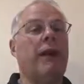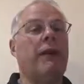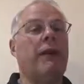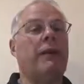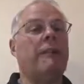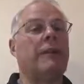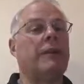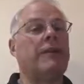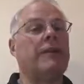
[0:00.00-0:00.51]

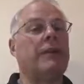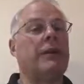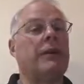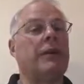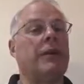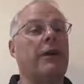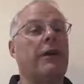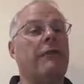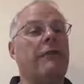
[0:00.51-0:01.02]
New
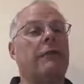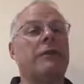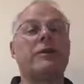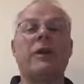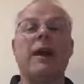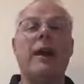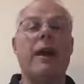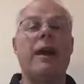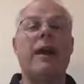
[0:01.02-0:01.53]
Zealand
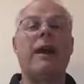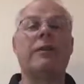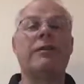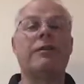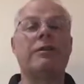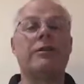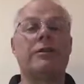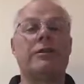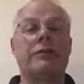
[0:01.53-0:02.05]
afterwards,
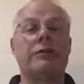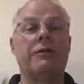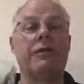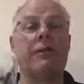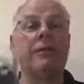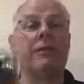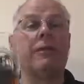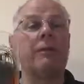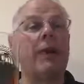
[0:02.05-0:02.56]
hence the New
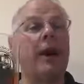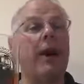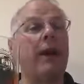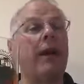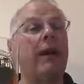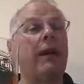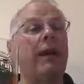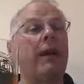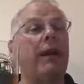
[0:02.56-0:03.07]
Zealand
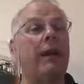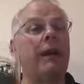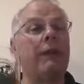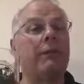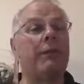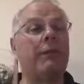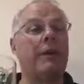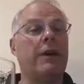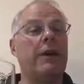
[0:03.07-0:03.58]
Pale
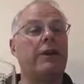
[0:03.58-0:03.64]
Ale.